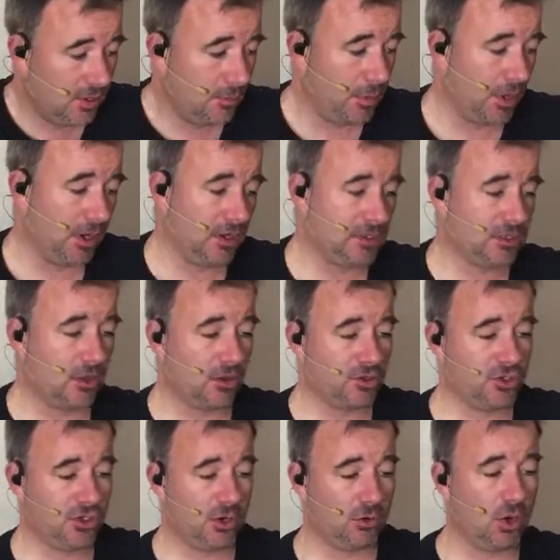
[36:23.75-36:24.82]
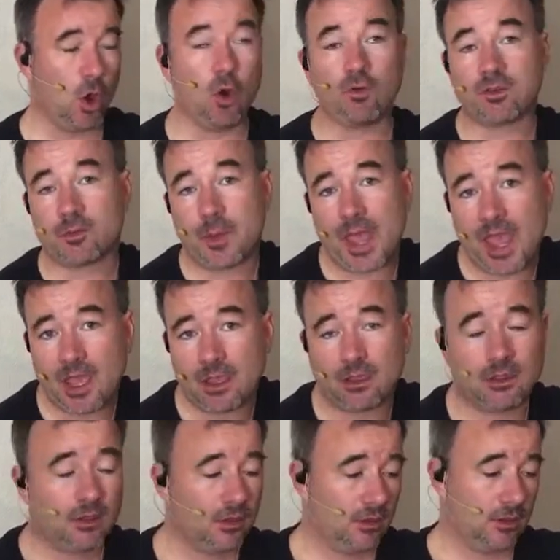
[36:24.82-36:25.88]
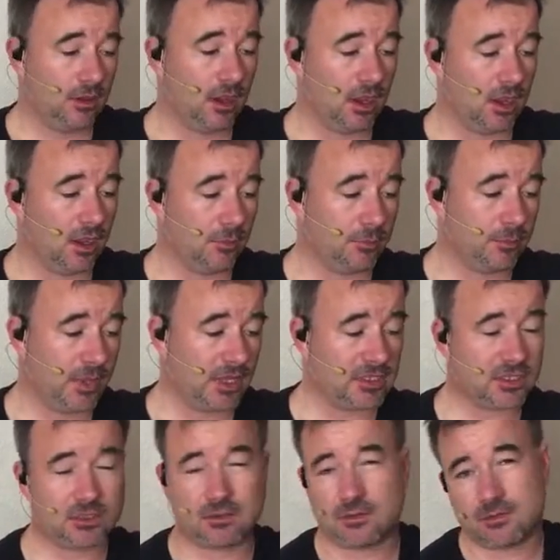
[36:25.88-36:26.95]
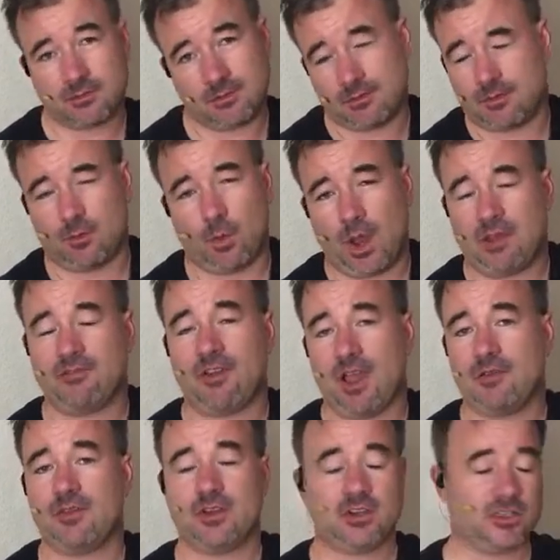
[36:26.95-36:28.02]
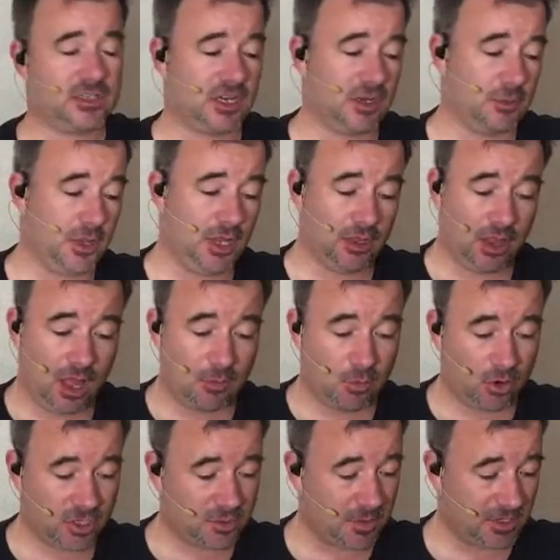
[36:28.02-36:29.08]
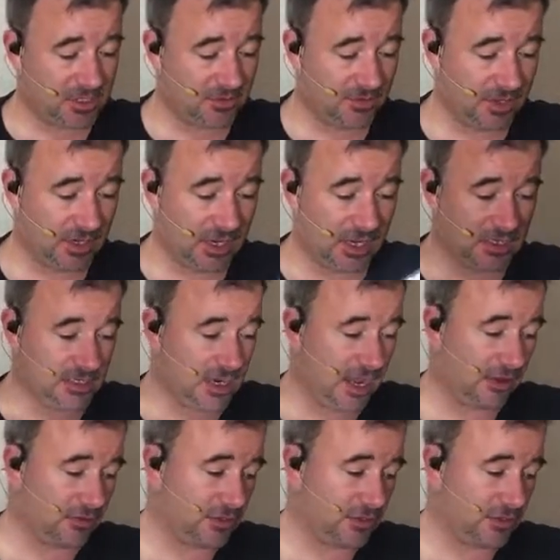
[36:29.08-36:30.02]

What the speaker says: but as long as you don't overpay, it's wait 5 years, it's going to be a lot more expensive than it is now.